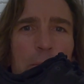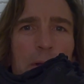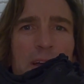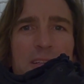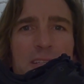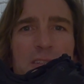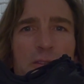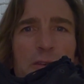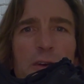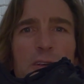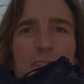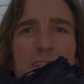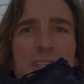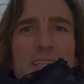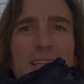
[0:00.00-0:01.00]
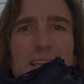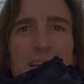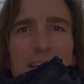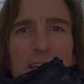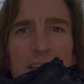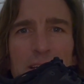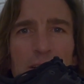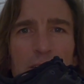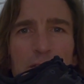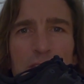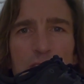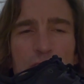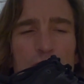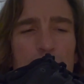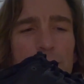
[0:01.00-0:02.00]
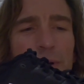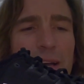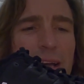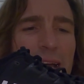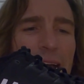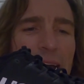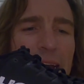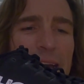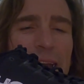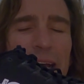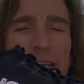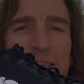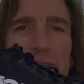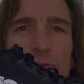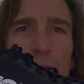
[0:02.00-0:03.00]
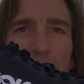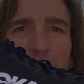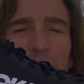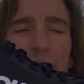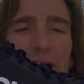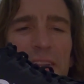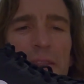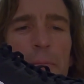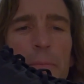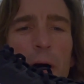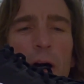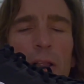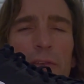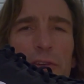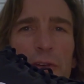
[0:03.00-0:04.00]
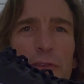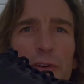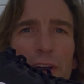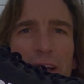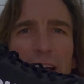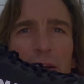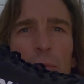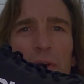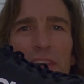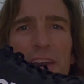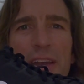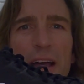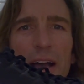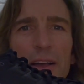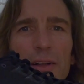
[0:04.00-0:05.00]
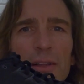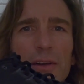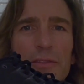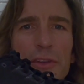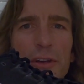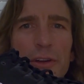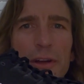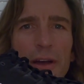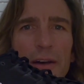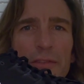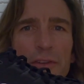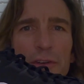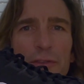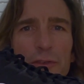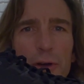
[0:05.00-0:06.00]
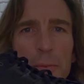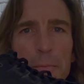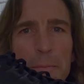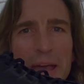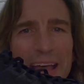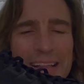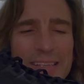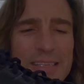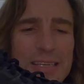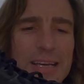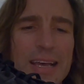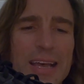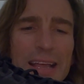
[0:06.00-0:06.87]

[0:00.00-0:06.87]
places. First is in the heel of the shoe, and next is right underneath the ball of your foot, kind of where the knuckle of your foot bends.